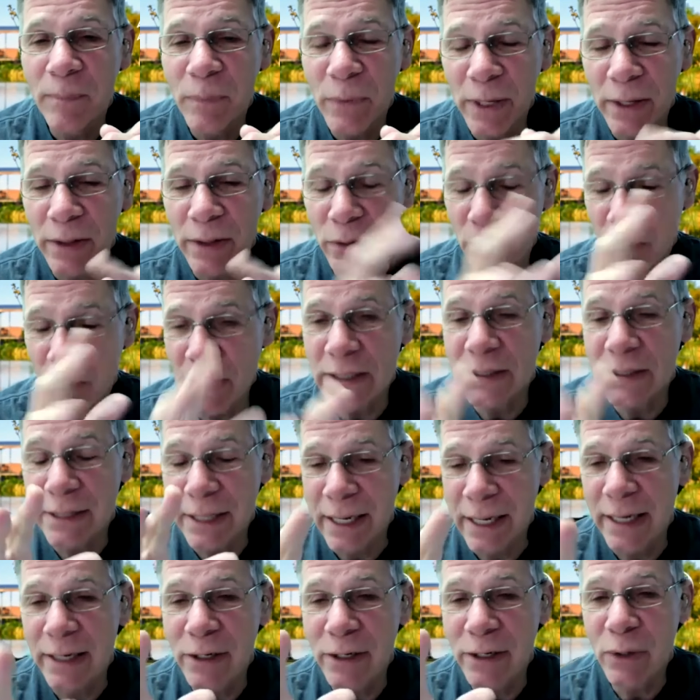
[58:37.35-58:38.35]
And the reason
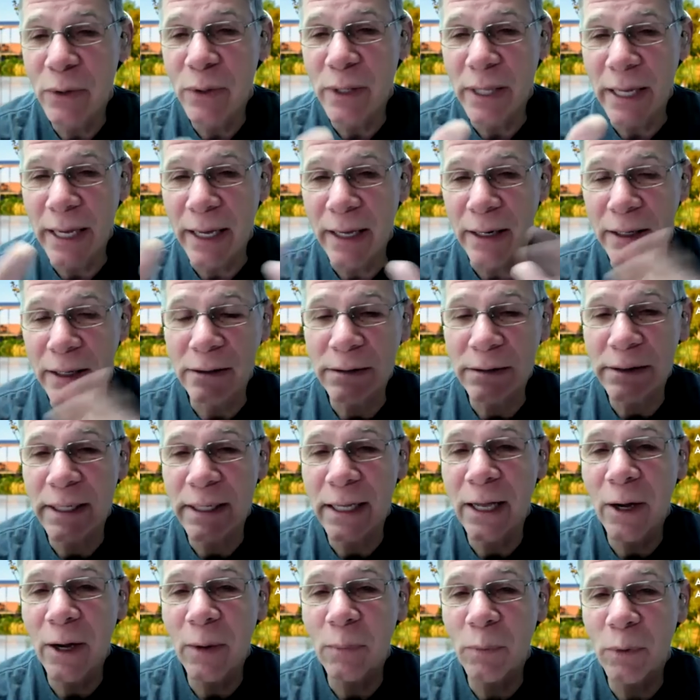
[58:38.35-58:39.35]
I do that is to
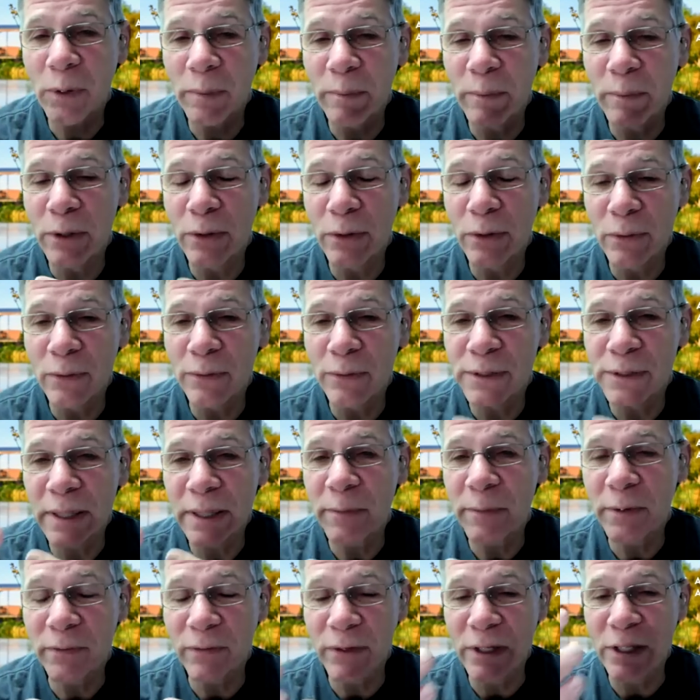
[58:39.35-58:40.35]
help remove
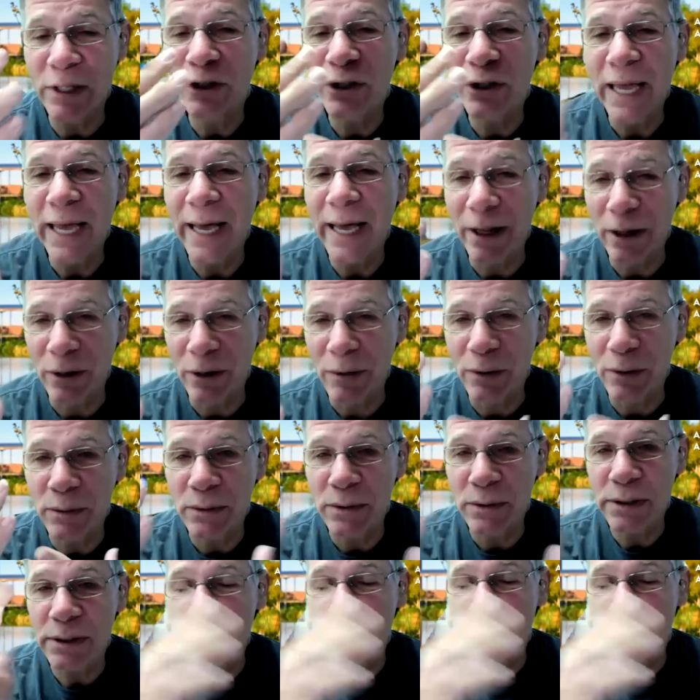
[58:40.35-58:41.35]
some of the
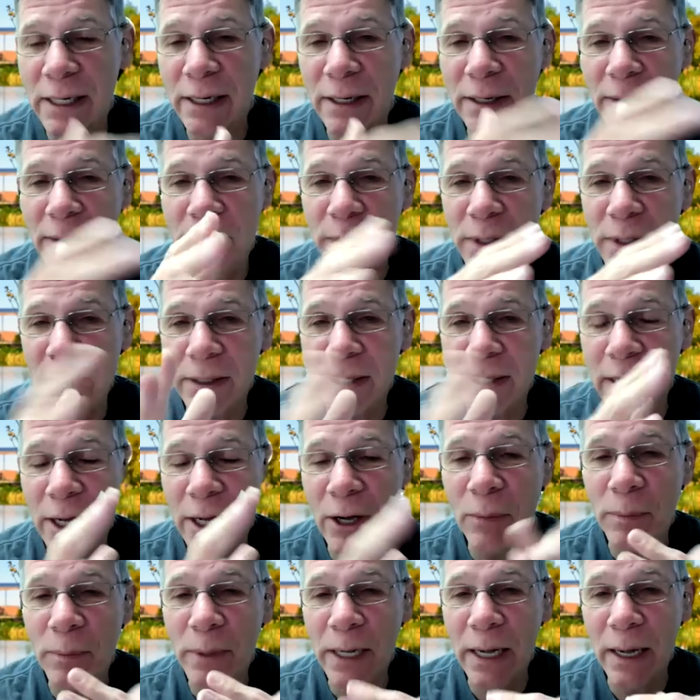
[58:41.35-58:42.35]
shadows, um, to
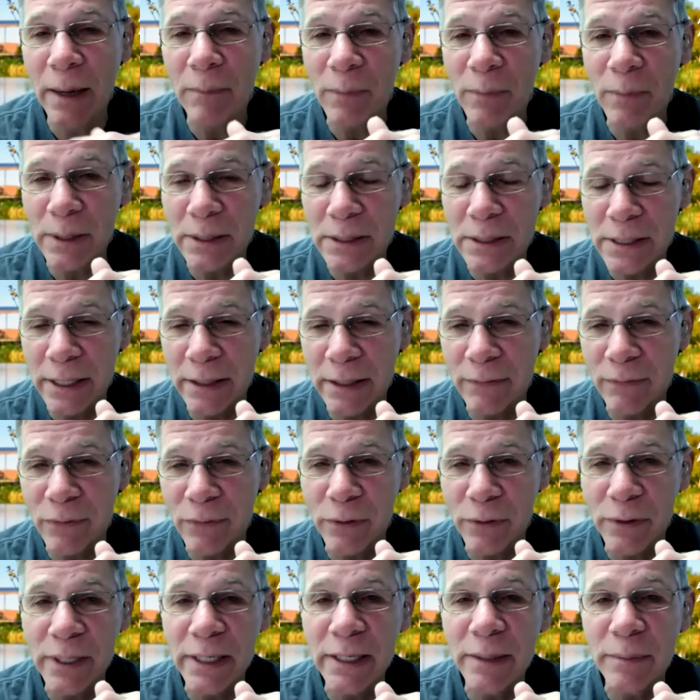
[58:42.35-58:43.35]
help compensate
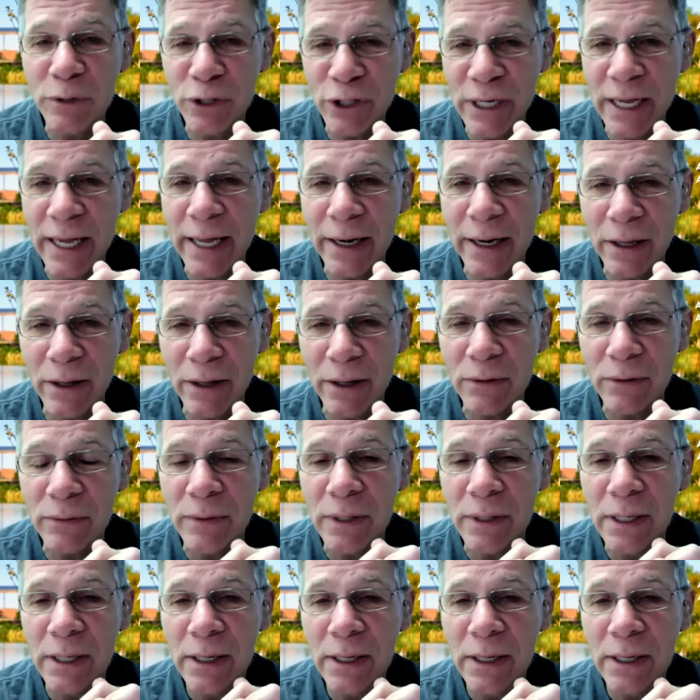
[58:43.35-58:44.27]
for deep shadow.